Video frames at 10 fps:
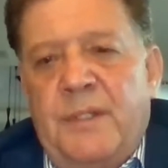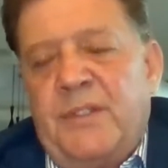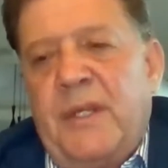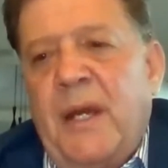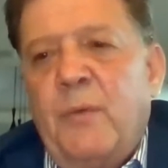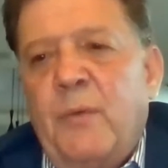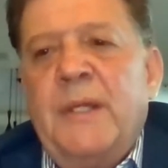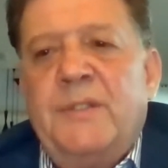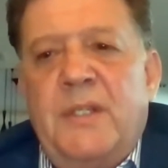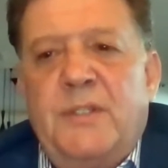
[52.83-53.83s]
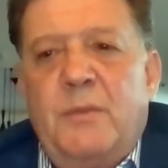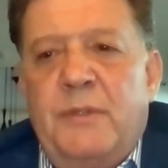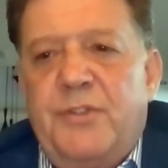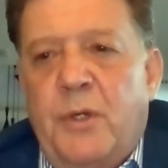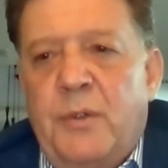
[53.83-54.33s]
discount rates as
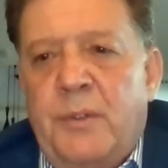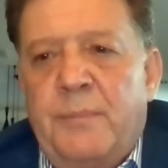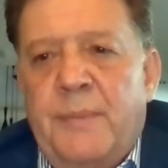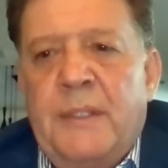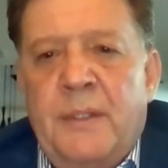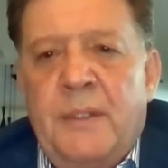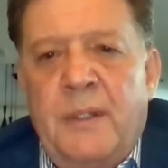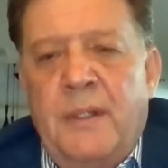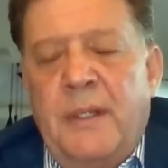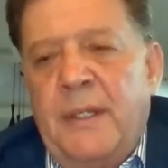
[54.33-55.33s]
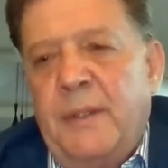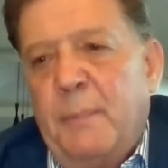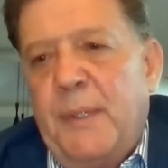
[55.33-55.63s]
we showed them in the